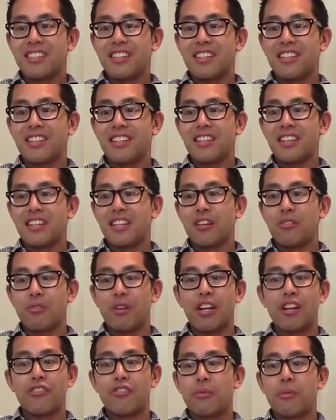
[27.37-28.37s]
and it can
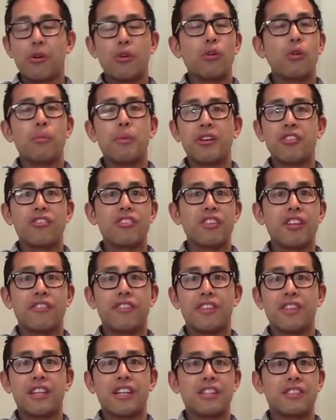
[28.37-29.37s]
range from a whole bunch of different
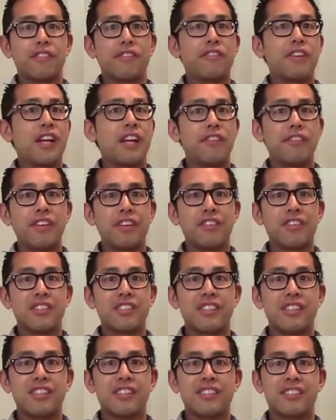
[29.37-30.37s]
things, from hay fever
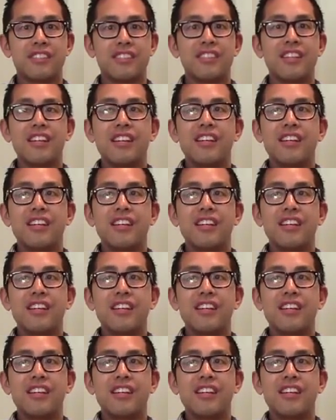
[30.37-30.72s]
season